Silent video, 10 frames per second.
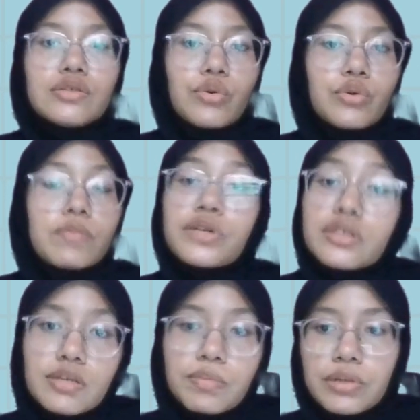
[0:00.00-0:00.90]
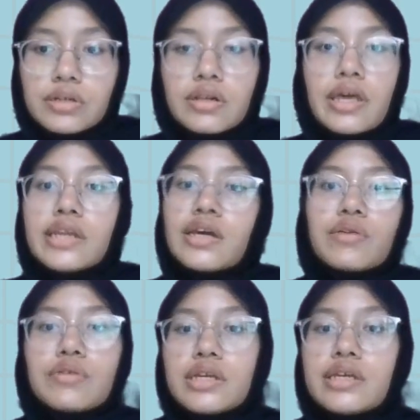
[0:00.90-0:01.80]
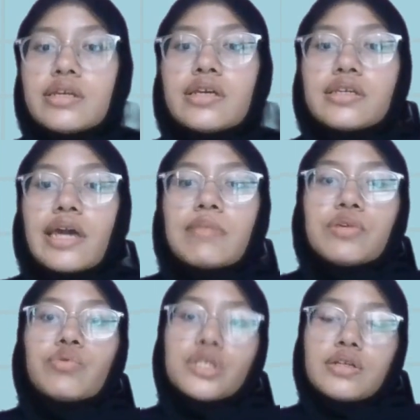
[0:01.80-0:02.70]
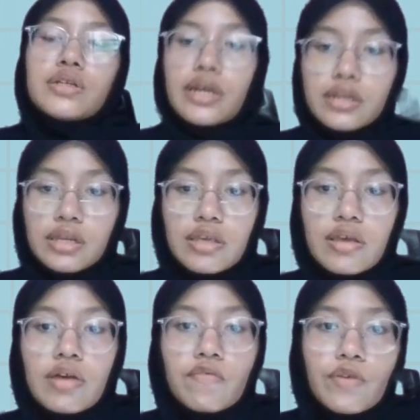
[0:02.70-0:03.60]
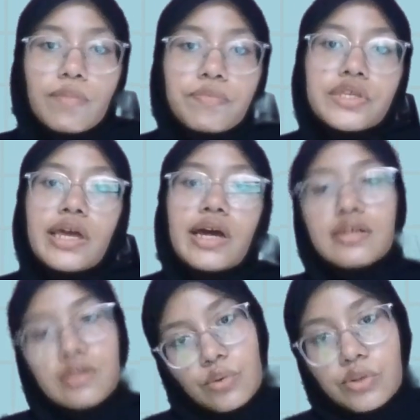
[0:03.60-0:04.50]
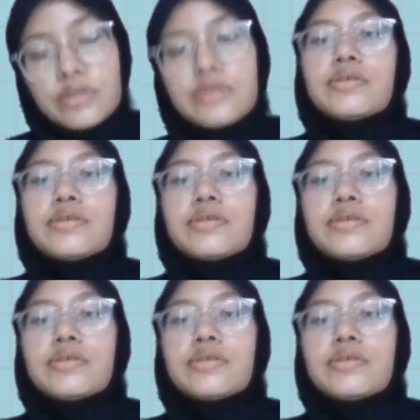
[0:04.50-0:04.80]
So in principle, any outlet can be reached directly from the other node.